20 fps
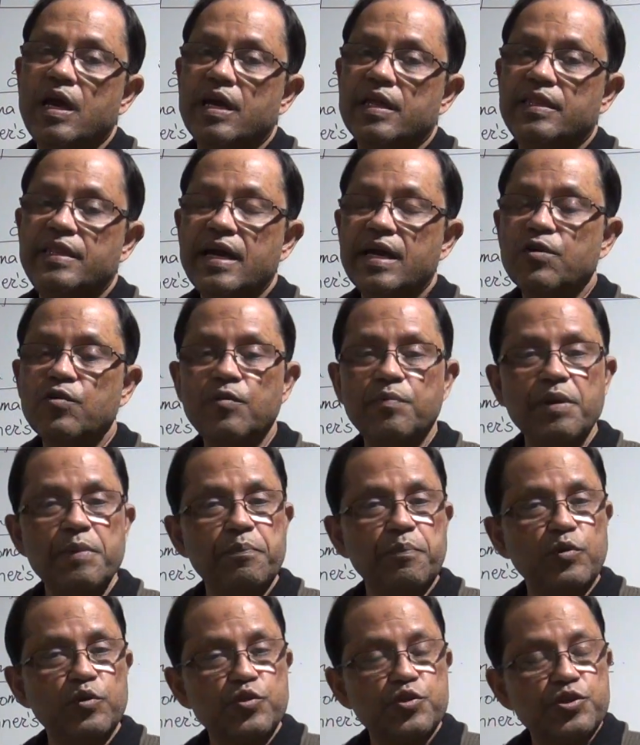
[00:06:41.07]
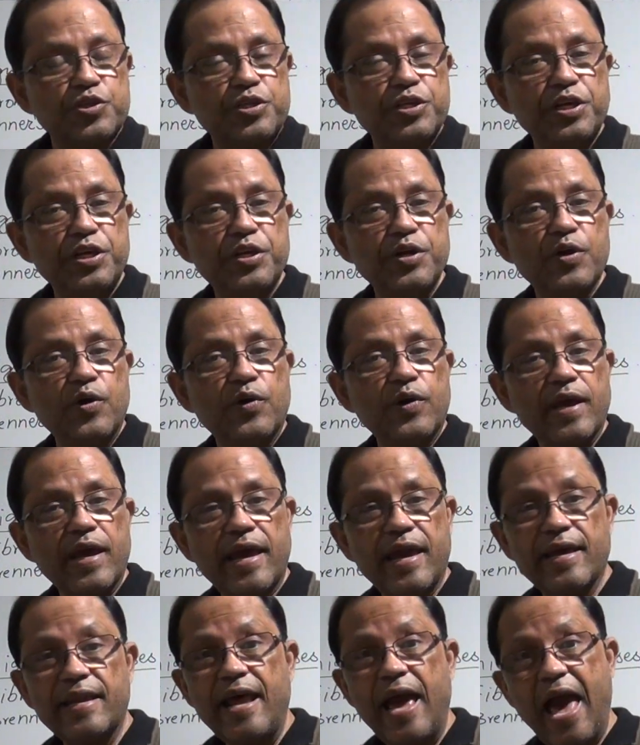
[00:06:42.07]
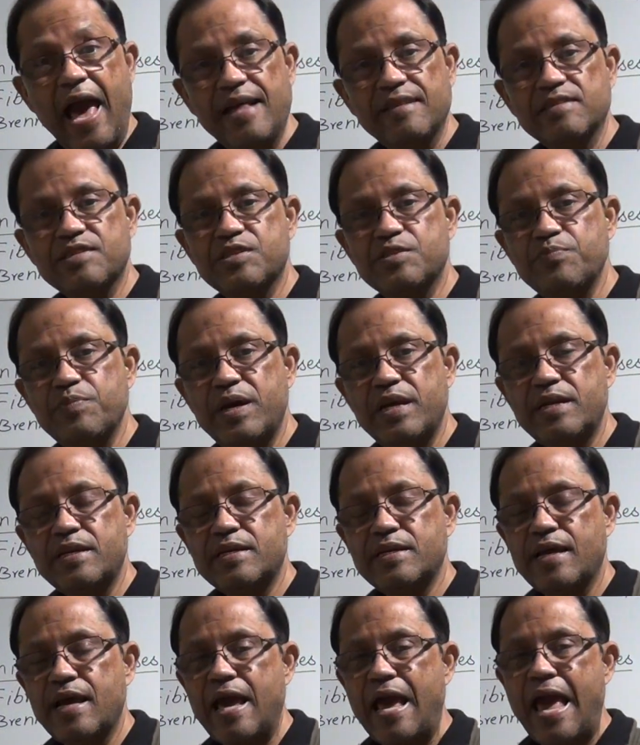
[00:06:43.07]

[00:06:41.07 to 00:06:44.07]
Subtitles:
There will be posterior enhancement